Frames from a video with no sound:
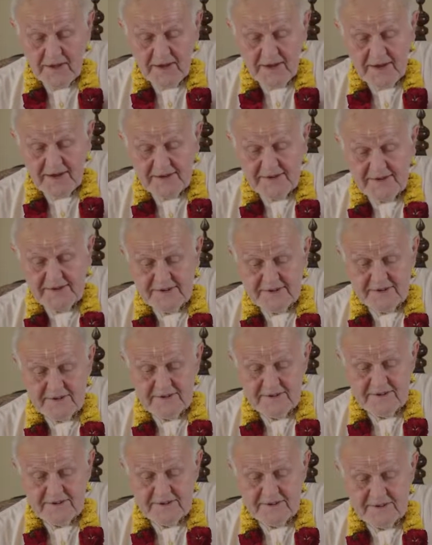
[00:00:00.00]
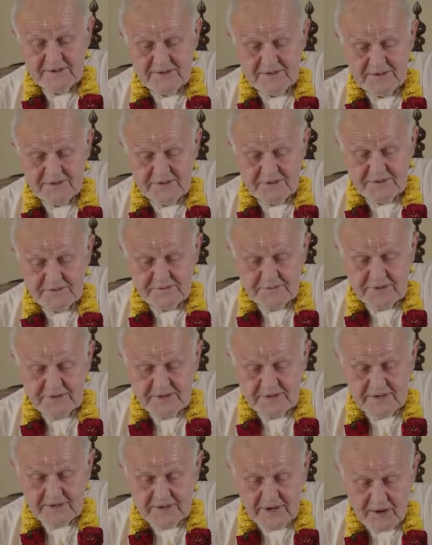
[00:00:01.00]
And
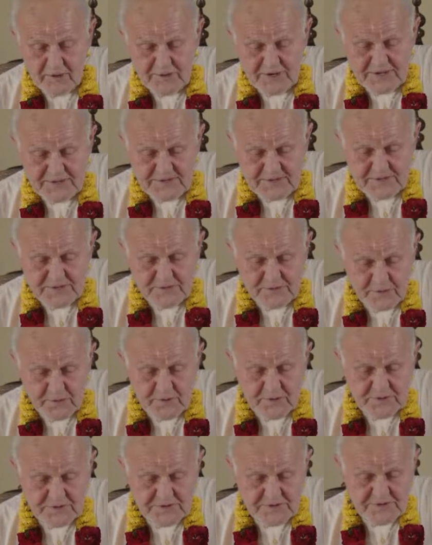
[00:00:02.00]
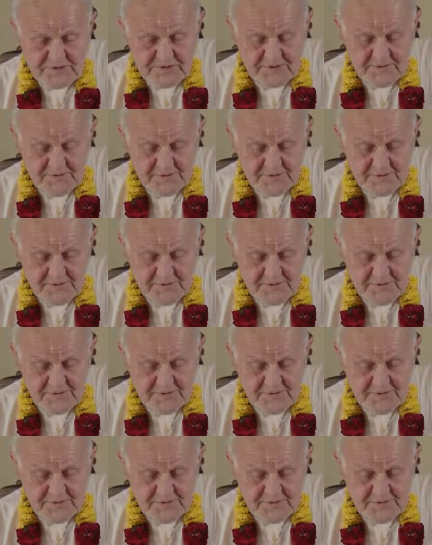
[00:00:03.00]
we encountered this verse,